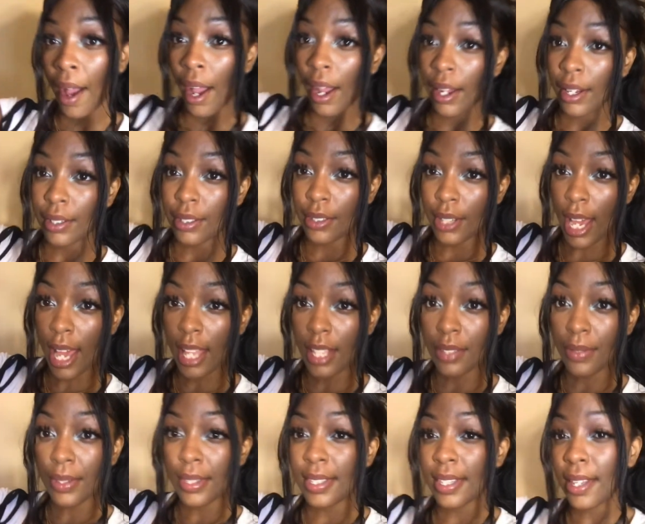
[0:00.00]
You guys
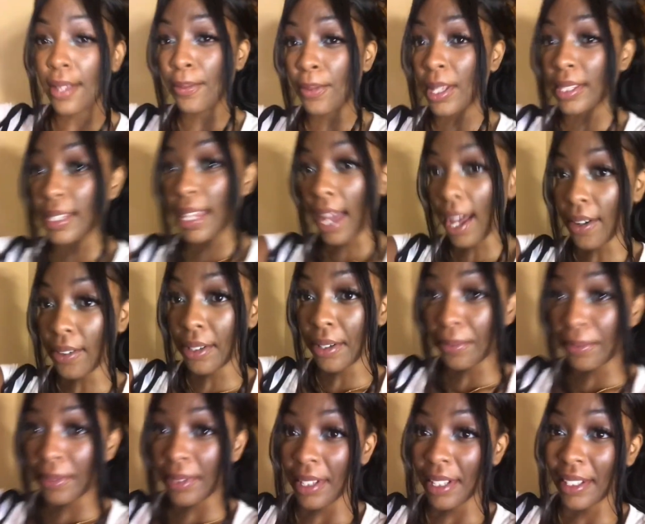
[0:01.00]
will see what the outcome
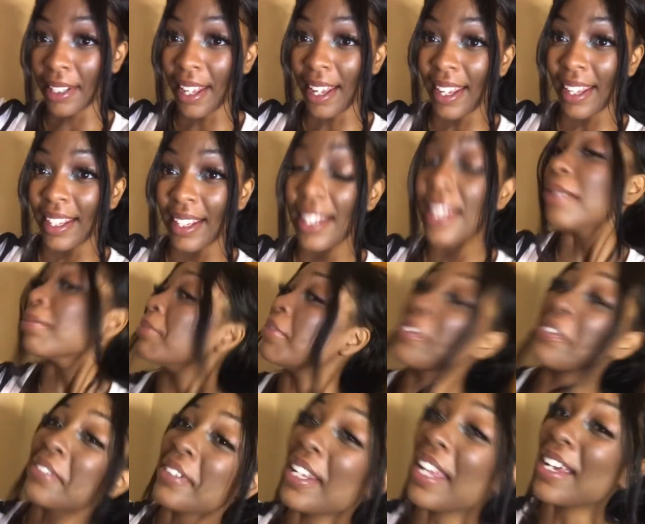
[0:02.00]
will look like, but
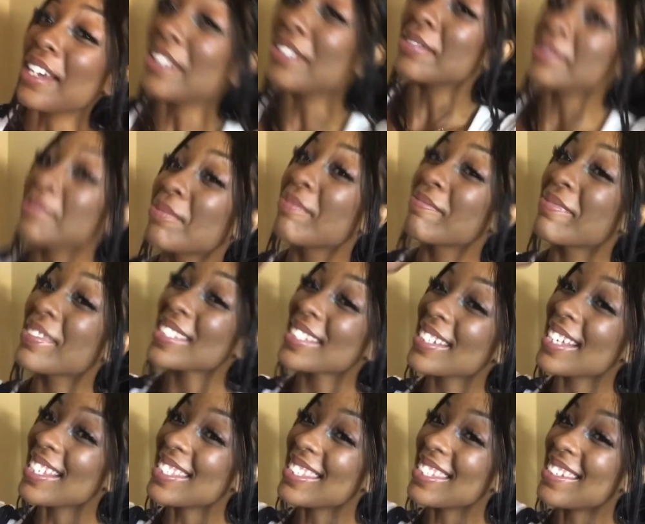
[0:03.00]
for now,
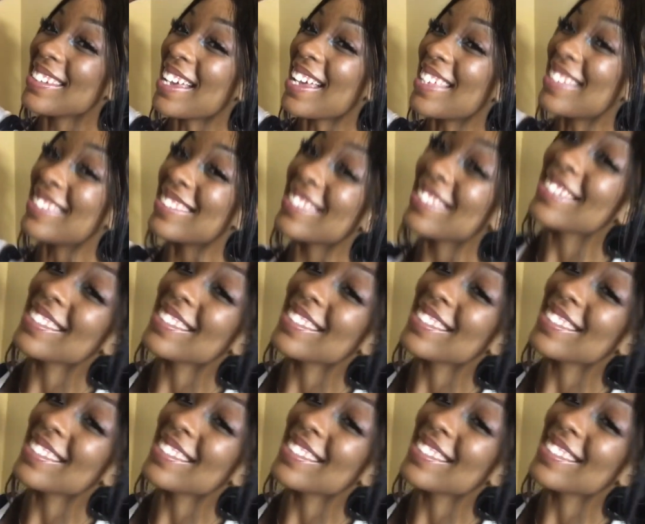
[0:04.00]
I'll see you guys.